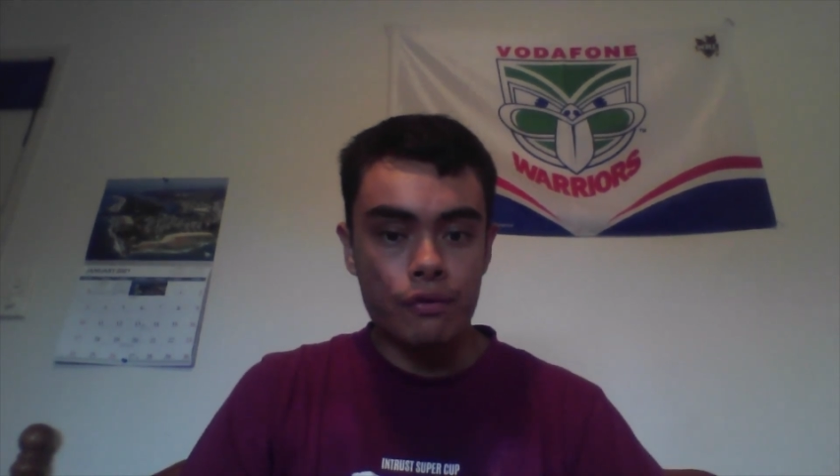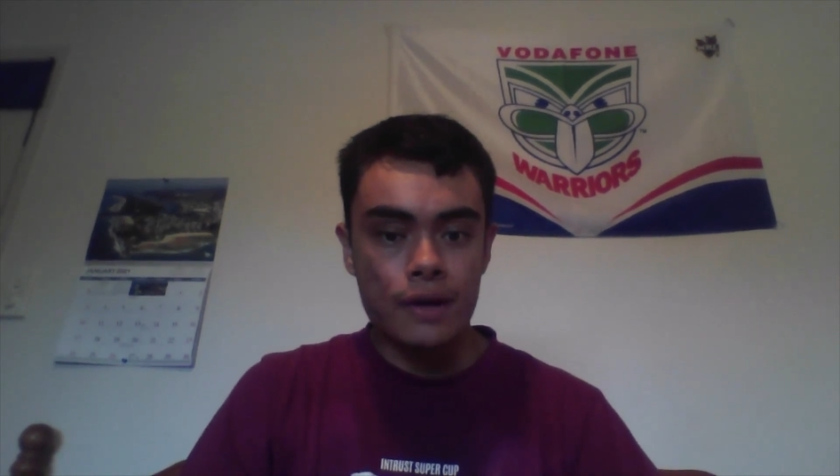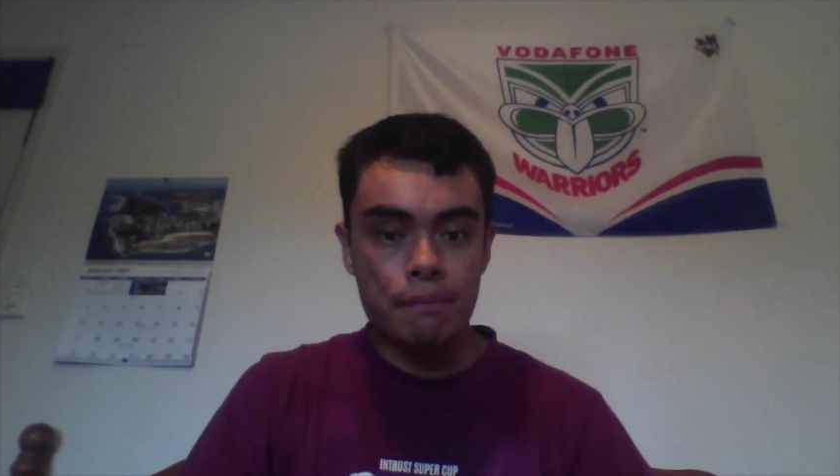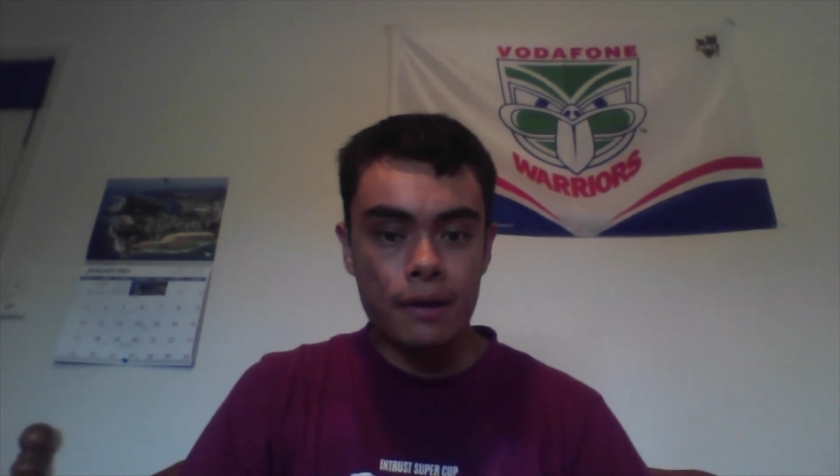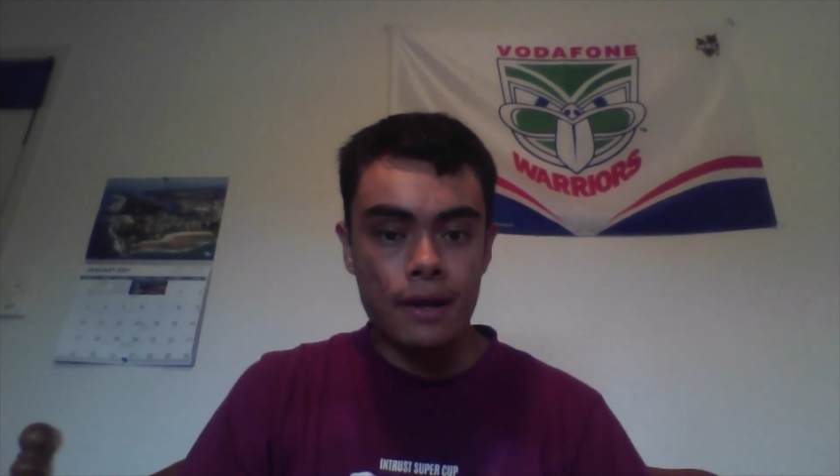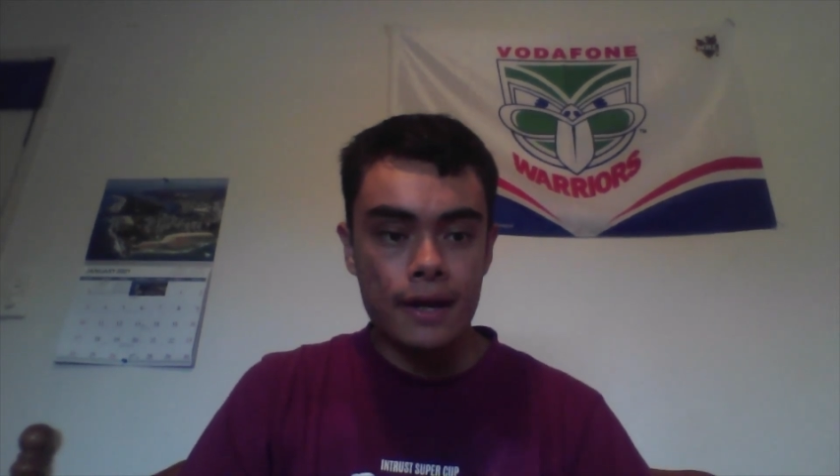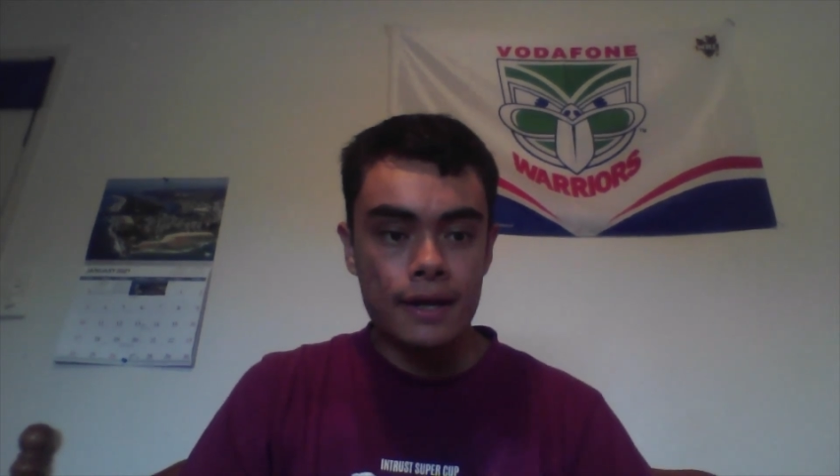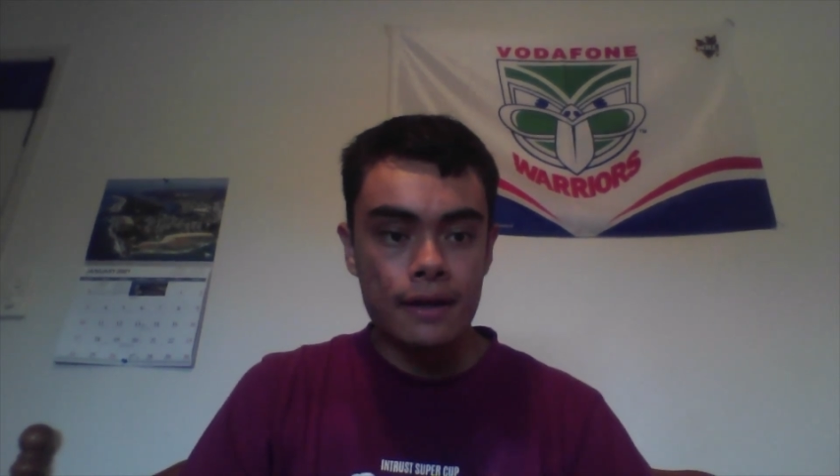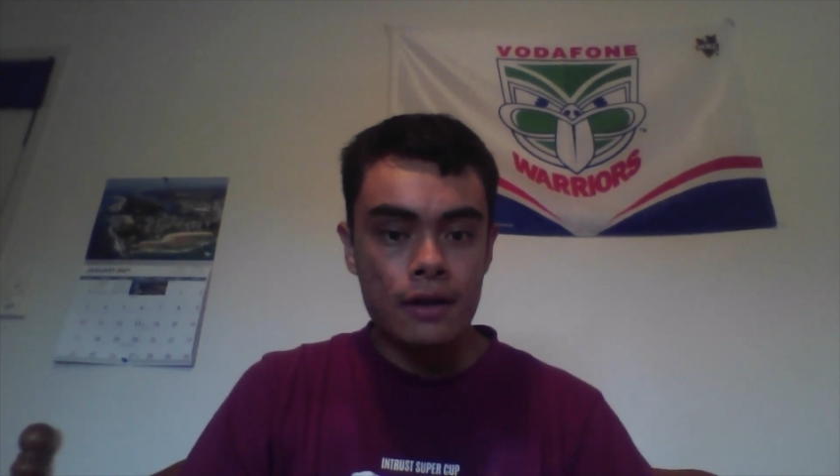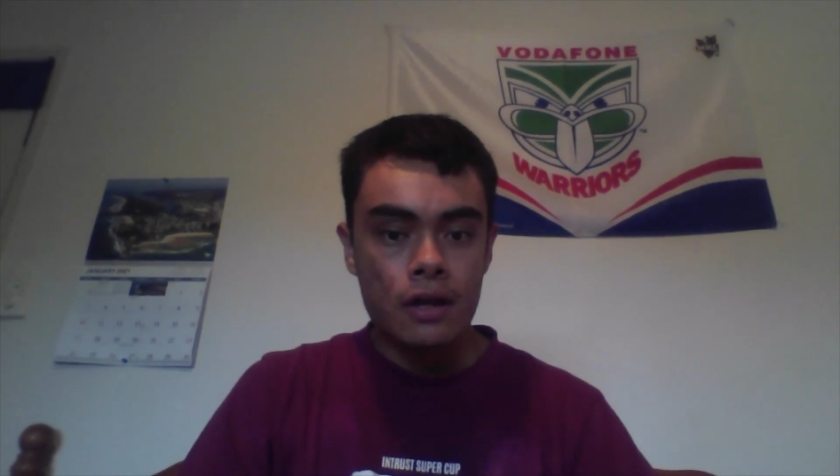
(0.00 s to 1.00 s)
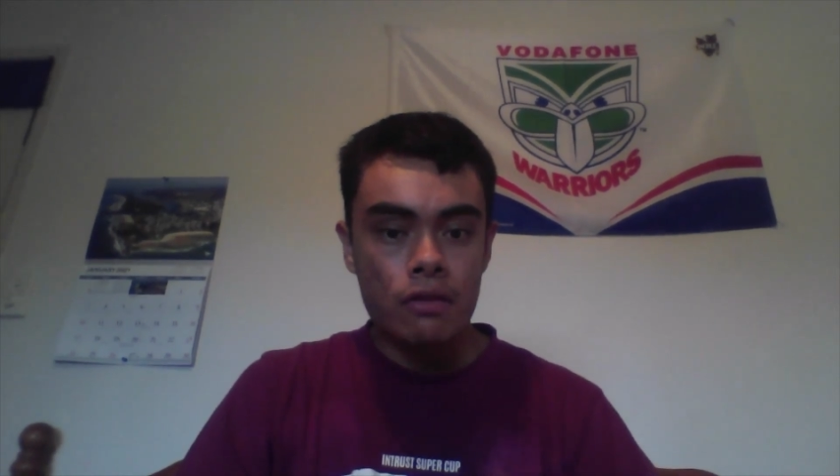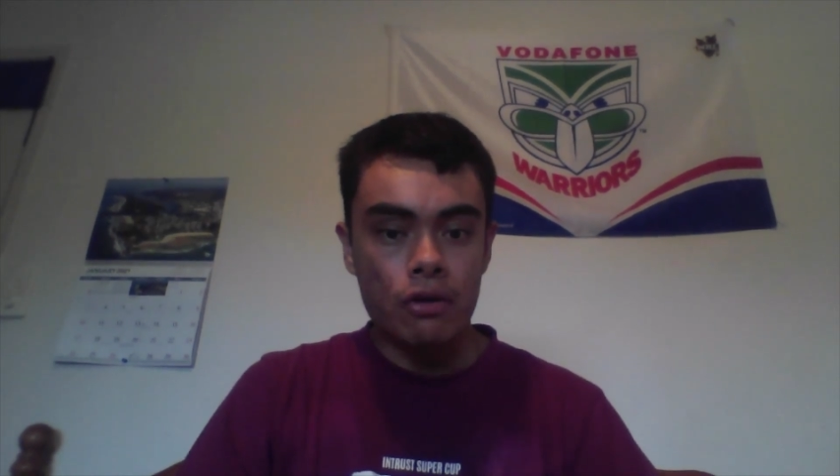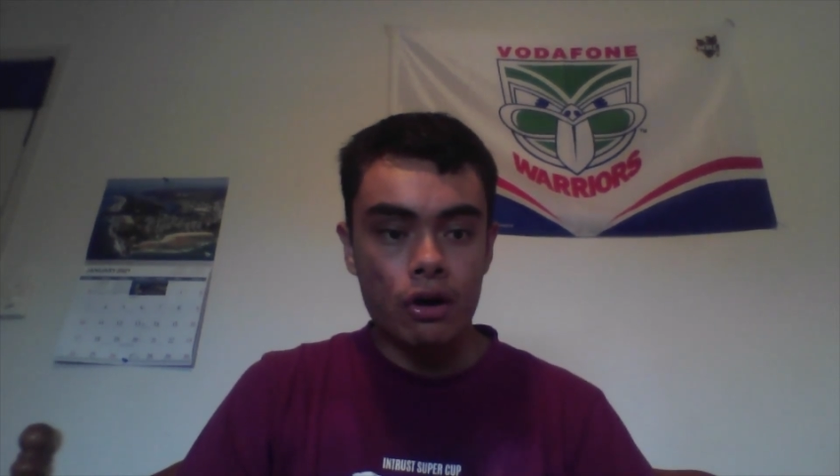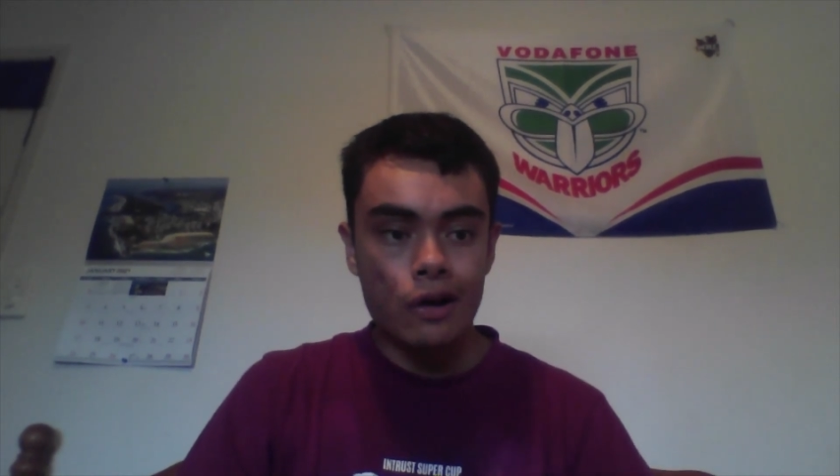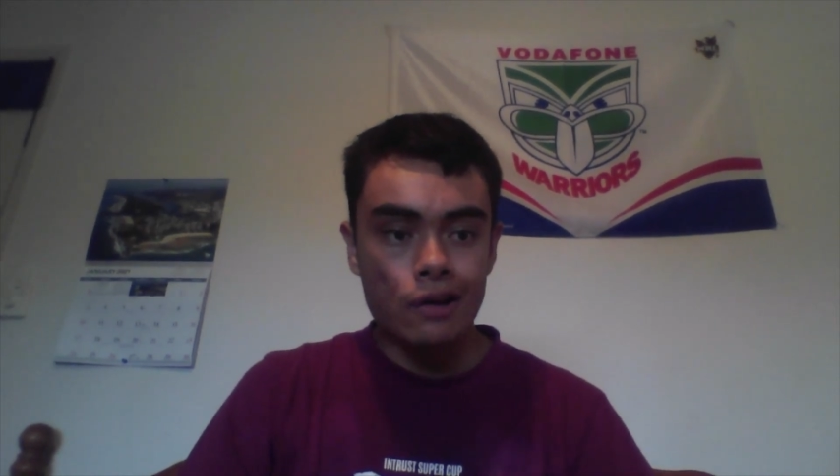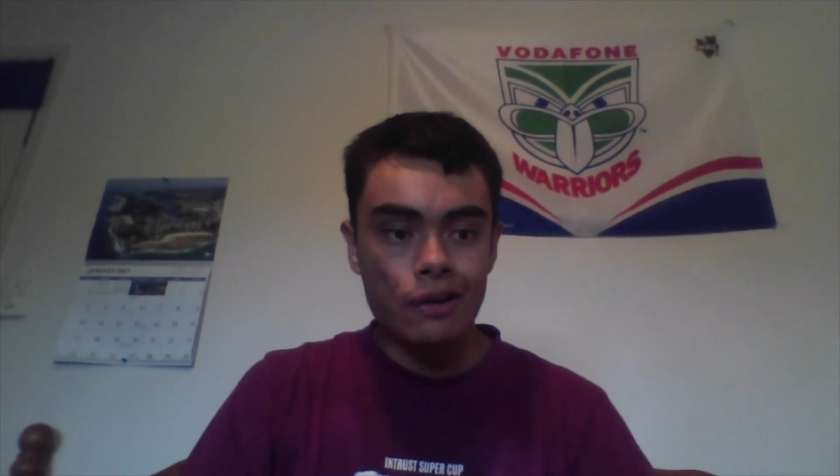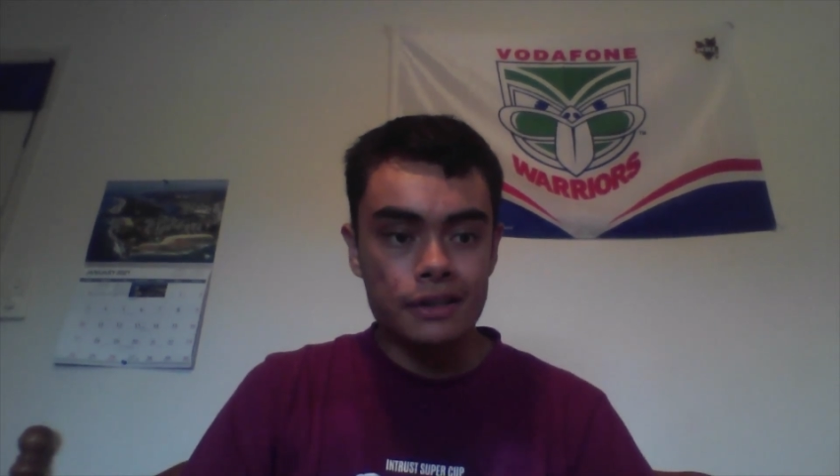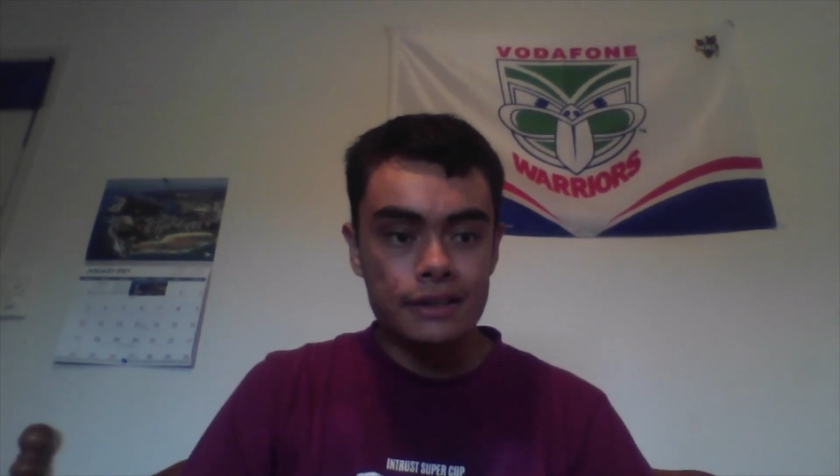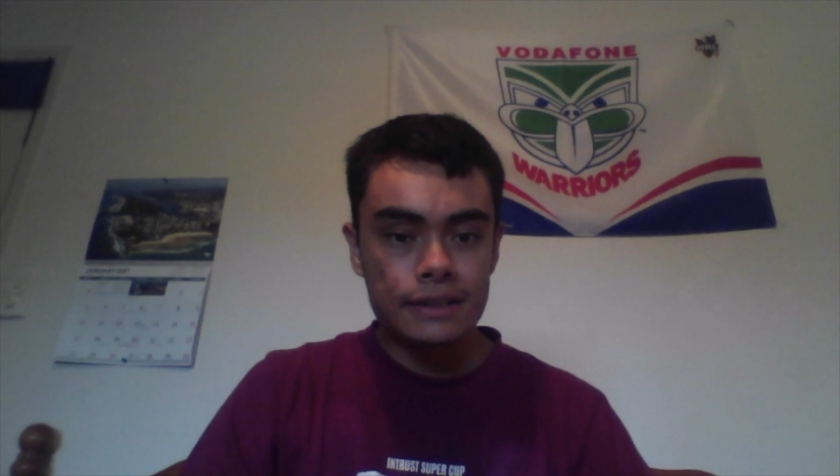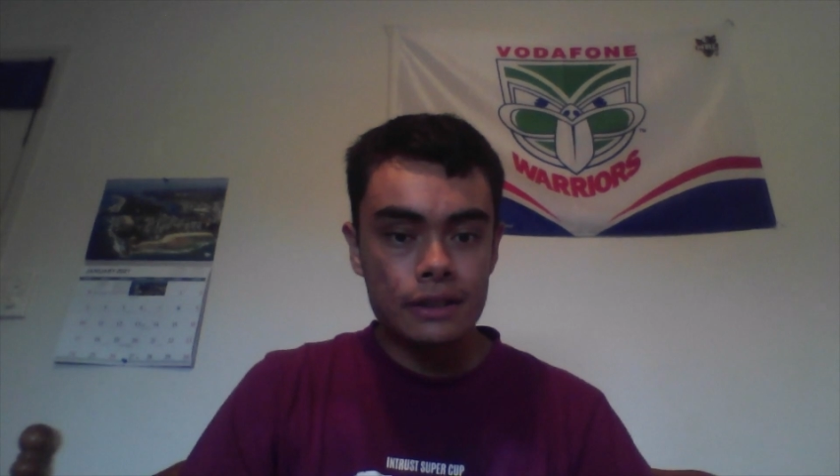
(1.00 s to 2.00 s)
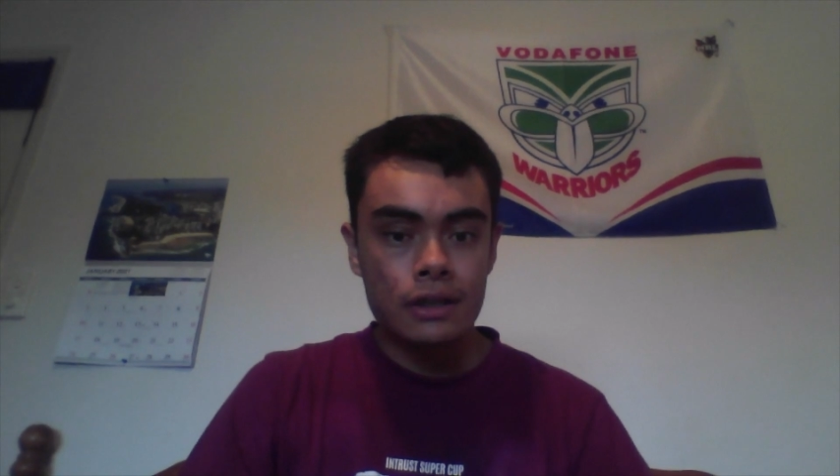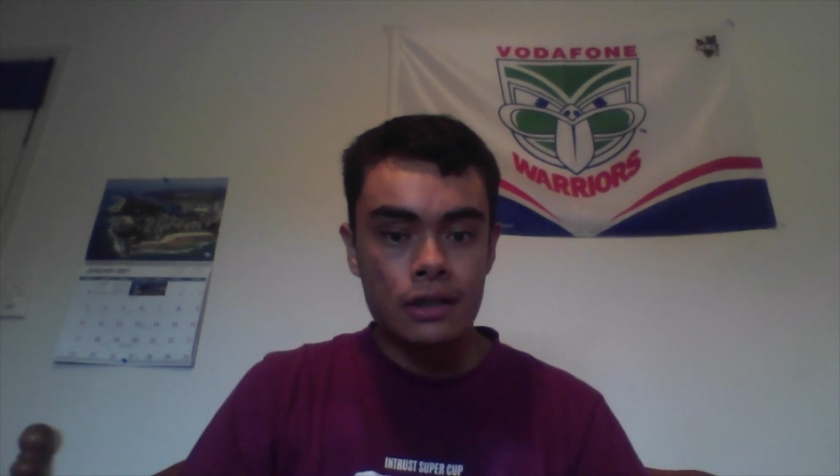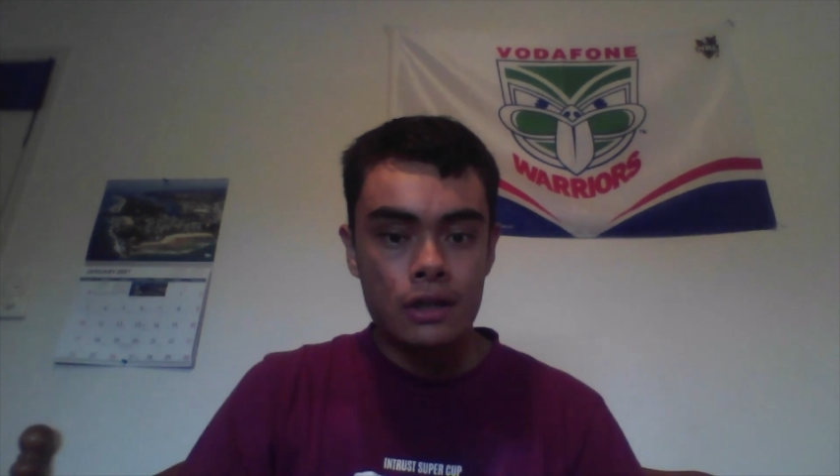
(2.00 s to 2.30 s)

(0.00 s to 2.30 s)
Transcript: replay, the highlights,